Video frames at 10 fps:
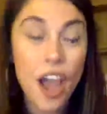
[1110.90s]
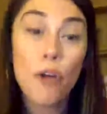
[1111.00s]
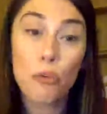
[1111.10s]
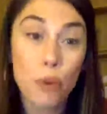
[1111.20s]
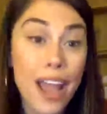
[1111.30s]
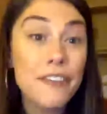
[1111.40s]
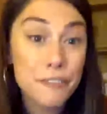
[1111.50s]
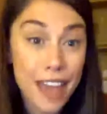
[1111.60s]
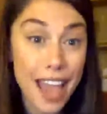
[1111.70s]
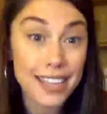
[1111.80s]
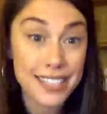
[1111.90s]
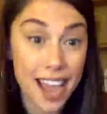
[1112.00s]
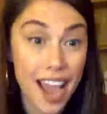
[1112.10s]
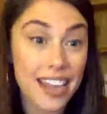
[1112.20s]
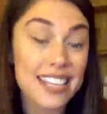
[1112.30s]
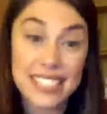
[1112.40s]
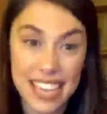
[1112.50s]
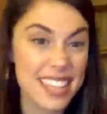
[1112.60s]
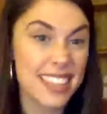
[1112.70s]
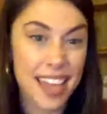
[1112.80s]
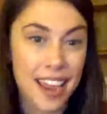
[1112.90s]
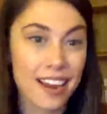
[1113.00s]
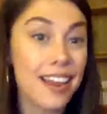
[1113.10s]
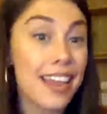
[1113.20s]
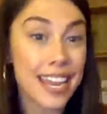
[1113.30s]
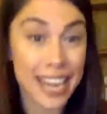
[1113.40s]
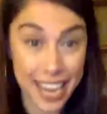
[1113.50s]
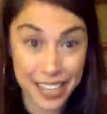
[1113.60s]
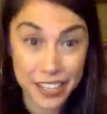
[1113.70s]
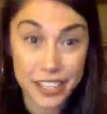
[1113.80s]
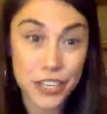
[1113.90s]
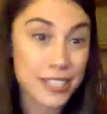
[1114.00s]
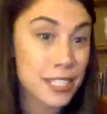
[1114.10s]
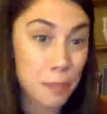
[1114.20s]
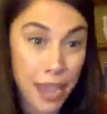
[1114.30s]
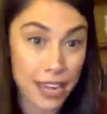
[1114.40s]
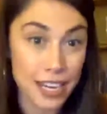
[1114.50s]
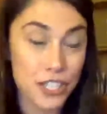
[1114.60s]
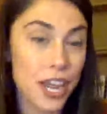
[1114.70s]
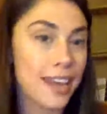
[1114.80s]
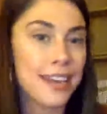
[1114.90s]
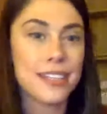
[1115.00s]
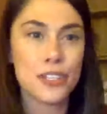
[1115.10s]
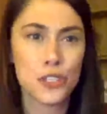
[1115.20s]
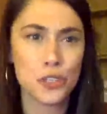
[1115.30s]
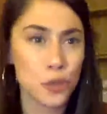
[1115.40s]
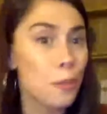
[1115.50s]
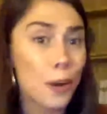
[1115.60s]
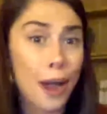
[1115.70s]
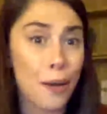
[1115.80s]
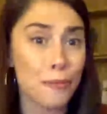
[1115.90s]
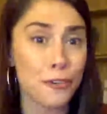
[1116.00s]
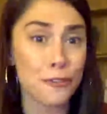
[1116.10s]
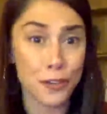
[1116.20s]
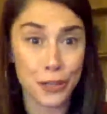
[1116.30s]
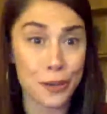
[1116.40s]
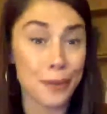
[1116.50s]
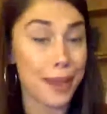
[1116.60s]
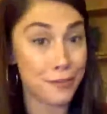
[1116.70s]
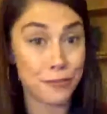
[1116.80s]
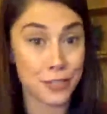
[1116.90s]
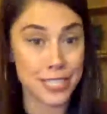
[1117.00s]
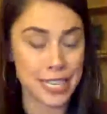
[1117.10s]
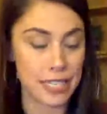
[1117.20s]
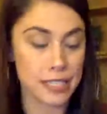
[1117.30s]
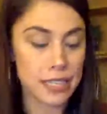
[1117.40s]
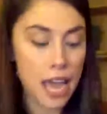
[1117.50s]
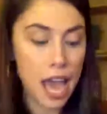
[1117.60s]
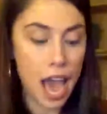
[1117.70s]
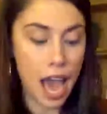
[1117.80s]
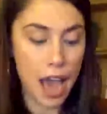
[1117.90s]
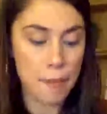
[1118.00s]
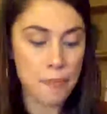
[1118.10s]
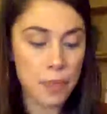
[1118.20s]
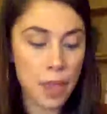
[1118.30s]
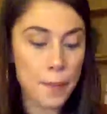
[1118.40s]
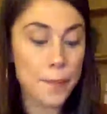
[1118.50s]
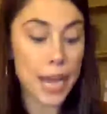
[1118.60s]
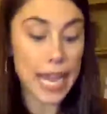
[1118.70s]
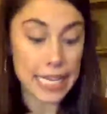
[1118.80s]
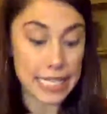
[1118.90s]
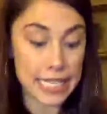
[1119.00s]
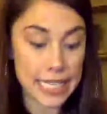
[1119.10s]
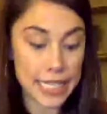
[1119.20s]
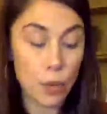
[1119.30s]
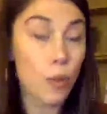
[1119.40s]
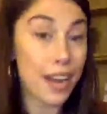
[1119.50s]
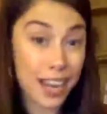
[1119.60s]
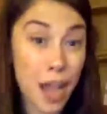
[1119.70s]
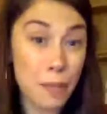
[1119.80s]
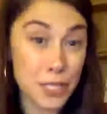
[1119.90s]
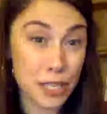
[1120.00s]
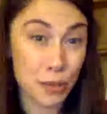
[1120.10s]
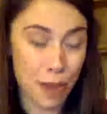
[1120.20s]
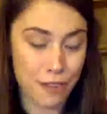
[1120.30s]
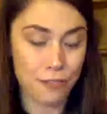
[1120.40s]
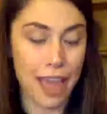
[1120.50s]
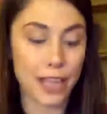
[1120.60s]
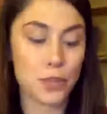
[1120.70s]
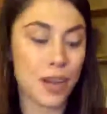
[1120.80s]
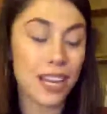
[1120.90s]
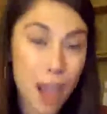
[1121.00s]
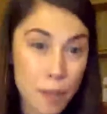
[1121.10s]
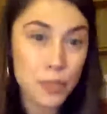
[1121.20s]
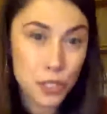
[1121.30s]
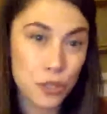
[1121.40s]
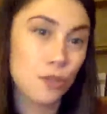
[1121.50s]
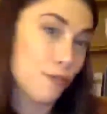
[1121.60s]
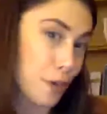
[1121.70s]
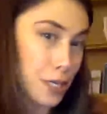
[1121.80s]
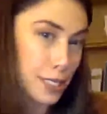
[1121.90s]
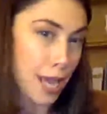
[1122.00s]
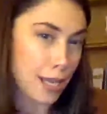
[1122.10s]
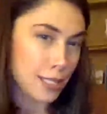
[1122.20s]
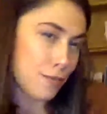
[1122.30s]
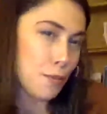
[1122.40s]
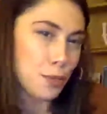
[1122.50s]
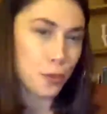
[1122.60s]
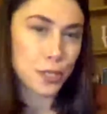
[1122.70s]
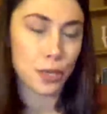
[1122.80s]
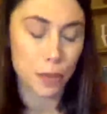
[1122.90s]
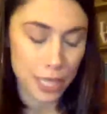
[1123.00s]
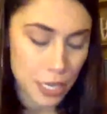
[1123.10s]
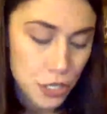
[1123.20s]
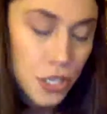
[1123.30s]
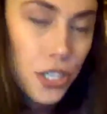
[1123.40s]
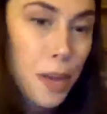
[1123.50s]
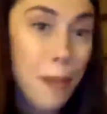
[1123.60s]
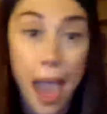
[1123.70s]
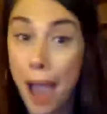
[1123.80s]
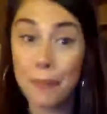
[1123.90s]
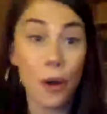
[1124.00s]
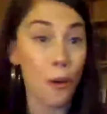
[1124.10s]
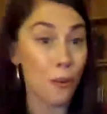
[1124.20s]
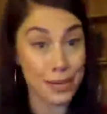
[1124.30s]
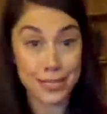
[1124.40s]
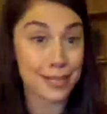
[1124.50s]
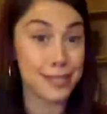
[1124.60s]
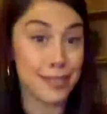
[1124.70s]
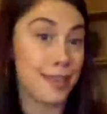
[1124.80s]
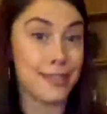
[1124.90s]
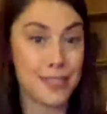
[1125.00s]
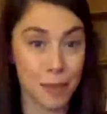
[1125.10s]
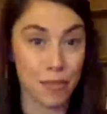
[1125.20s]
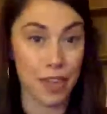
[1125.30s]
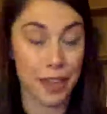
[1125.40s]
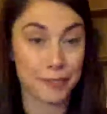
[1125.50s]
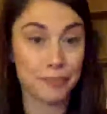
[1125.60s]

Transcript: Red Flags Guide is in there in English and Spanish, and it is super helpful for you and for teens. But when it comes to the red flags, when it comes to first signs of abuse in a relationship, I'm always going to say the same thing.